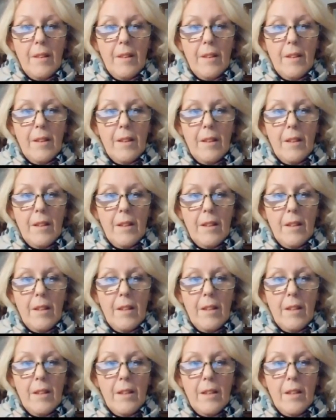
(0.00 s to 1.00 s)

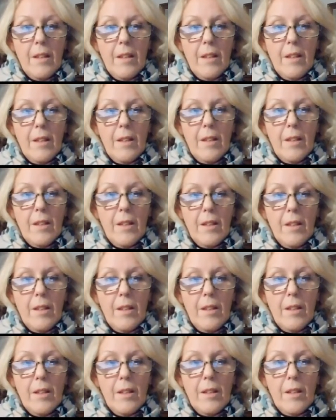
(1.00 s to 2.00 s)

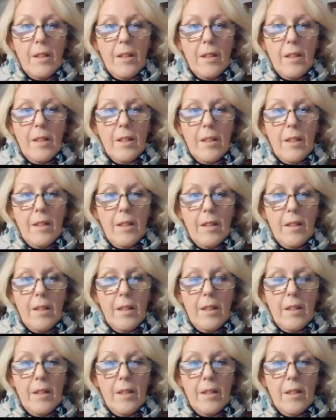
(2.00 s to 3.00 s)

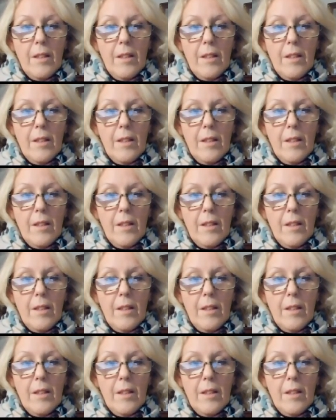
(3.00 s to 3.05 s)
This person isn't speaking.